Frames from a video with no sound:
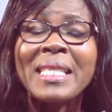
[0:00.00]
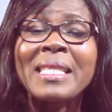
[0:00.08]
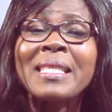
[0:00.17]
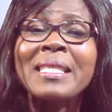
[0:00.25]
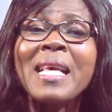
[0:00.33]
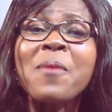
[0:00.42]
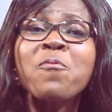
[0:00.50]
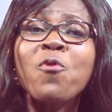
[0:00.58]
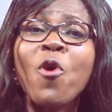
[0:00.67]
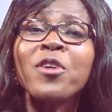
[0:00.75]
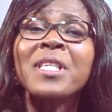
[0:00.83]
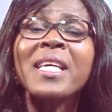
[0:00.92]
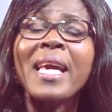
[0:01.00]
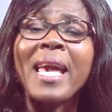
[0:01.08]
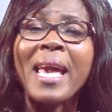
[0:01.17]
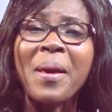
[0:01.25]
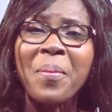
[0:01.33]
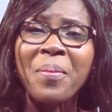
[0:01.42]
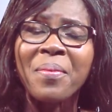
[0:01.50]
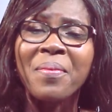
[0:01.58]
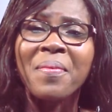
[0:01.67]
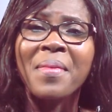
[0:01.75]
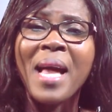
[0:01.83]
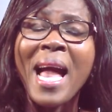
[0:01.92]
Same God came
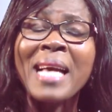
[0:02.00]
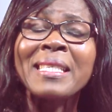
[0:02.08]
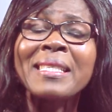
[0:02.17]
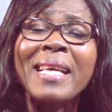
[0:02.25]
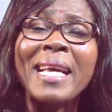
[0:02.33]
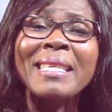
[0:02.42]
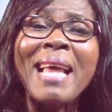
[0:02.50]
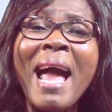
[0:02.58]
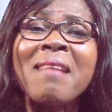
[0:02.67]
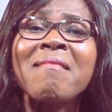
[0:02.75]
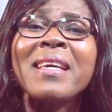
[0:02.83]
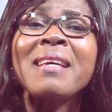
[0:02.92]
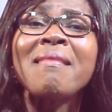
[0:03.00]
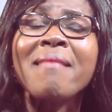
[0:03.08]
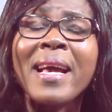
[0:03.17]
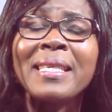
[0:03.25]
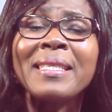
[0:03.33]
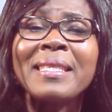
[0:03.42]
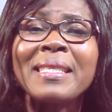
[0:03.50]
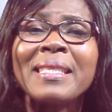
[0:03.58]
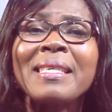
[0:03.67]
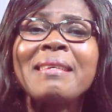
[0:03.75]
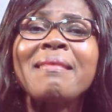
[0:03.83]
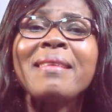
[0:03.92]
and said, I regret
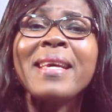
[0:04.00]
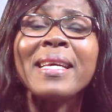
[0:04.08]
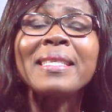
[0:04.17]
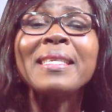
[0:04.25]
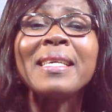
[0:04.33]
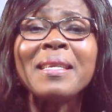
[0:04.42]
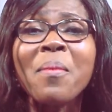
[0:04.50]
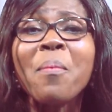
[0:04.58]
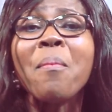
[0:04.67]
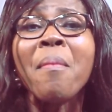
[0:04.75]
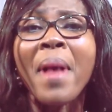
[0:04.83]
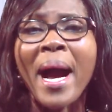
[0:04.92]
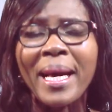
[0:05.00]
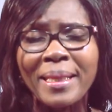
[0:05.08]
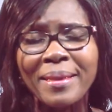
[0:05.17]
creating man.